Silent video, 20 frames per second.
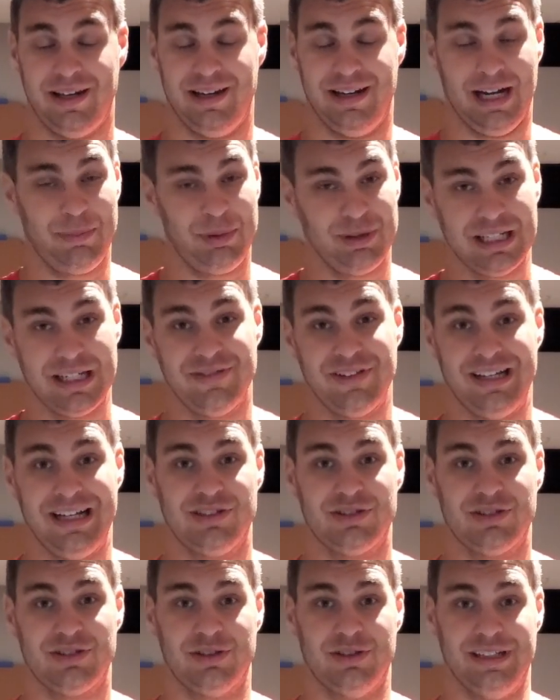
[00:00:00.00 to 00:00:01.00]
And I believe the
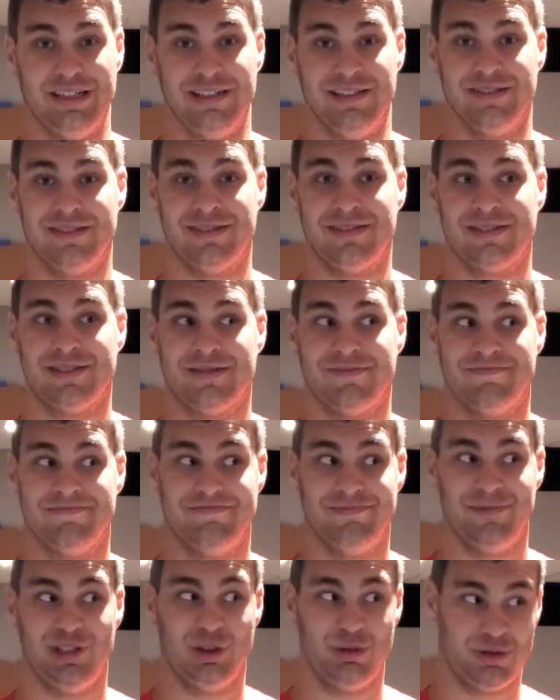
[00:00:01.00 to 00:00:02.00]
answer is
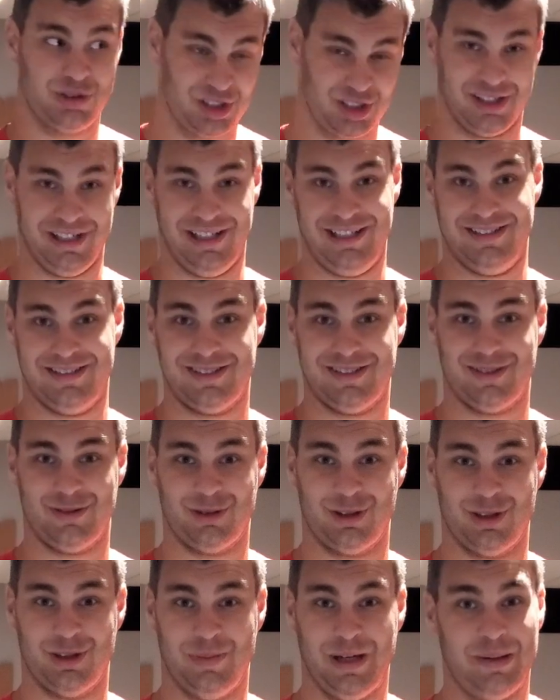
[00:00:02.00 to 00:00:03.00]
you shouldn't,
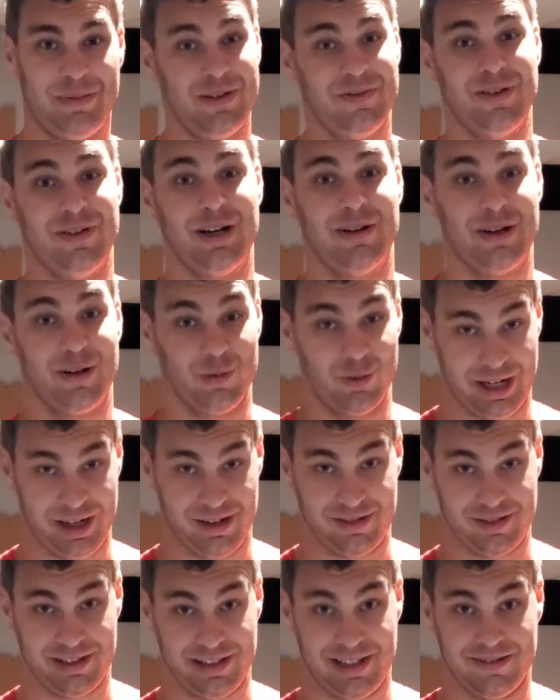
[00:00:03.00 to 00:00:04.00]
or maybe very
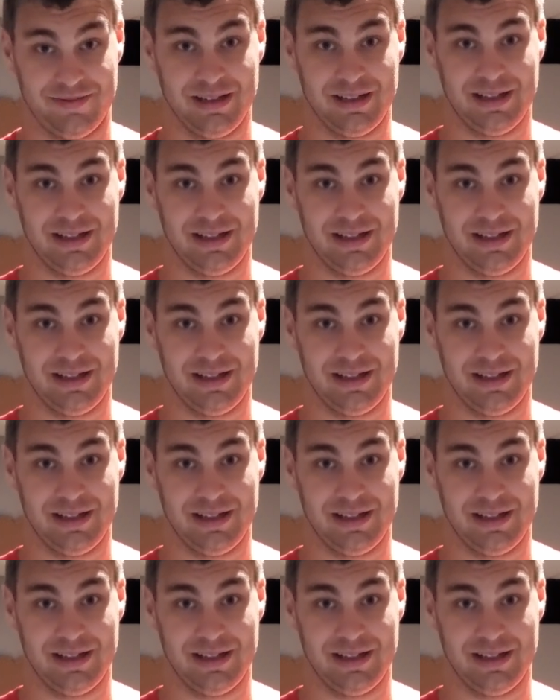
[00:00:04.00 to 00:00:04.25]
rarely.